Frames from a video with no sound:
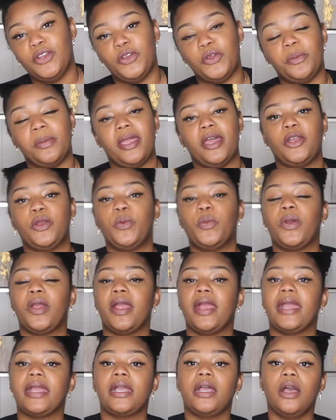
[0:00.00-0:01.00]
no matter
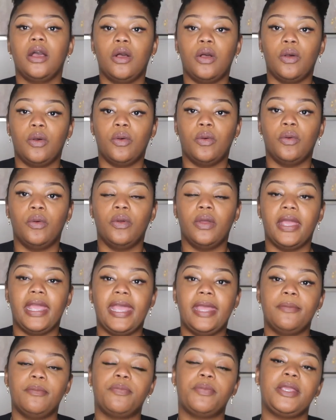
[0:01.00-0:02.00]
where I go.
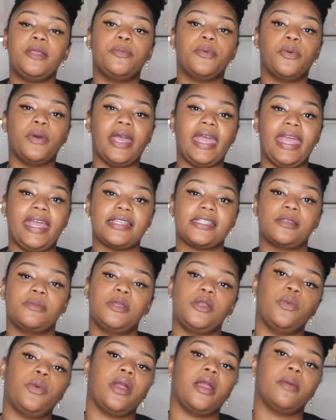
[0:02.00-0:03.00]
And people ask
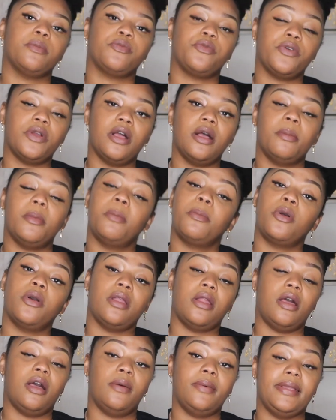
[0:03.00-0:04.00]
me where I'm from, I'm
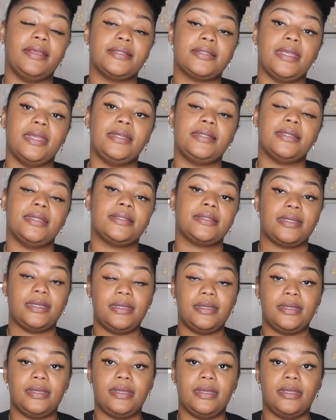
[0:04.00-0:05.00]
going to always say
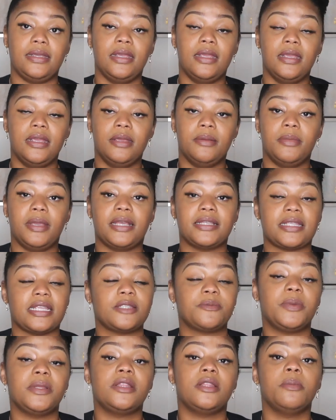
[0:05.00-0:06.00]
Tuskegee, because I
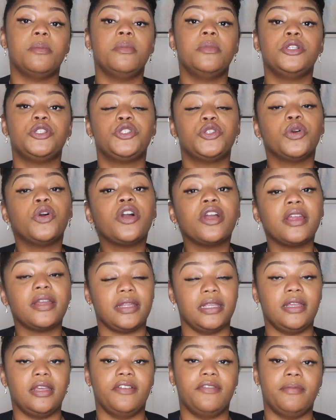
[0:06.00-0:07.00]
spend the
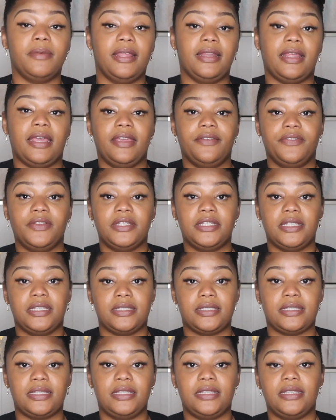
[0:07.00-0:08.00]
majority of my life in
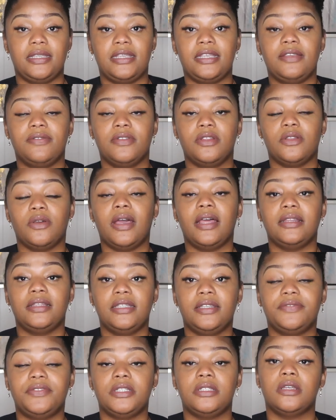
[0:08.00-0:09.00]
Tuskegee, even though I
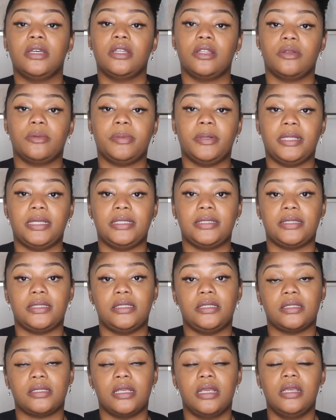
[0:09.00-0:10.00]
lived in other
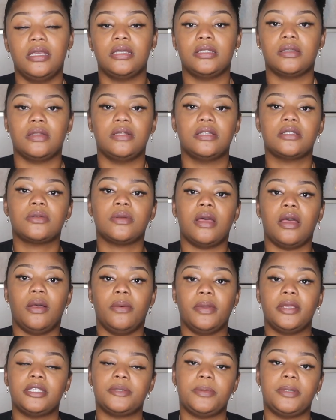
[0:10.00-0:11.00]
places. So this will
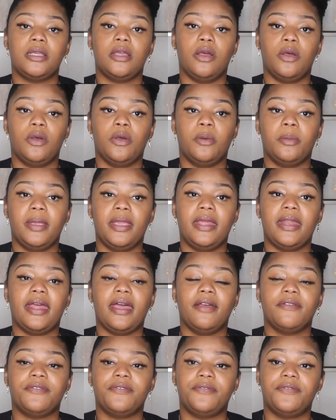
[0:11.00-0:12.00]
always be home. And
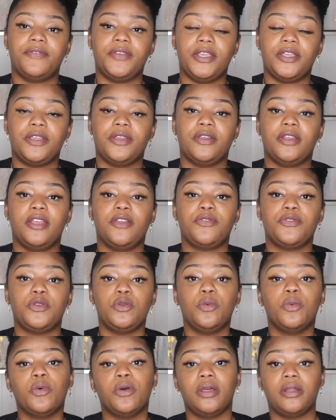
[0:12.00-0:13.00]
I figure if
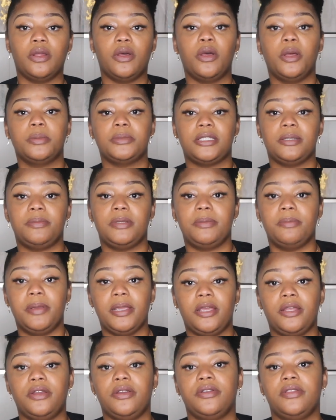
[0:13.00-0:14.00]
you want home to be
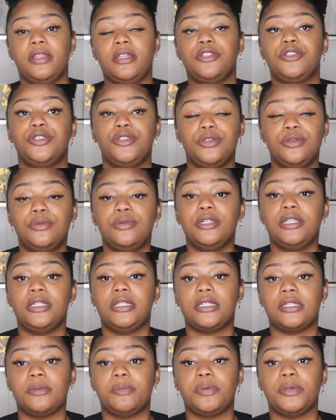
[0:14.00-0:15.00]
better, then you
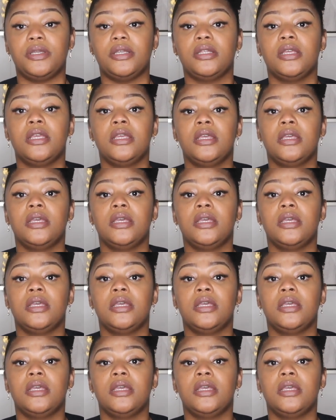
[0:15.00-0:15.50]
need to put